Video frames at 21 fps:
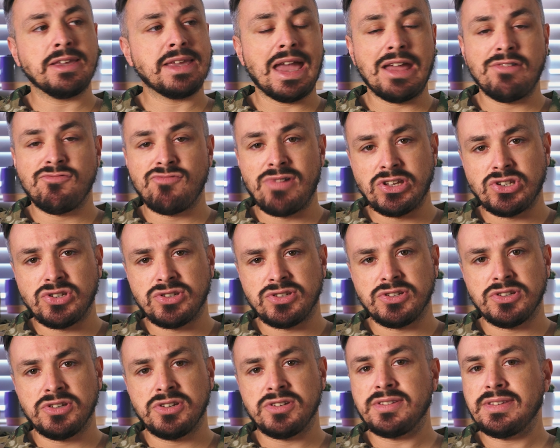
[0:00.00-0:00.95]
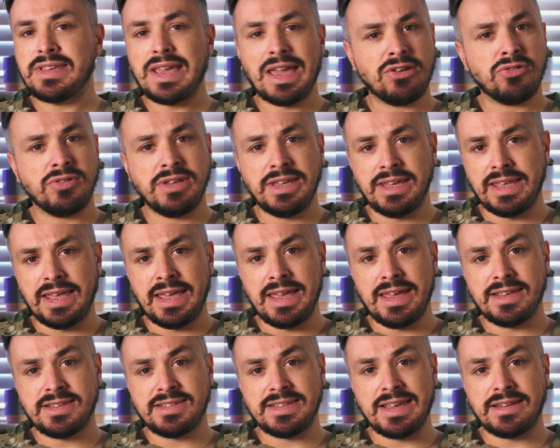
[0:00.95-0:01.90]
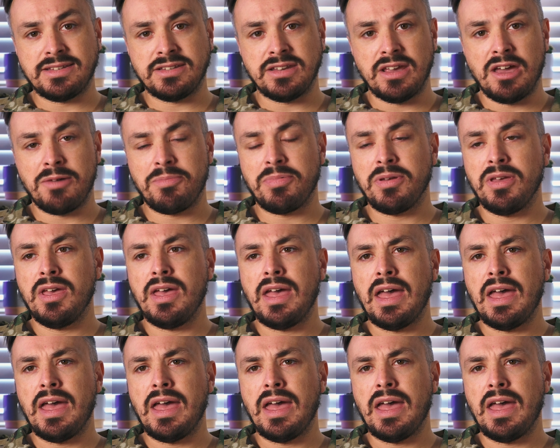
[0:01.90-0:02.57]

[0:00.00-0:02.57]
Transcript: getting registered, getting all your gear set up,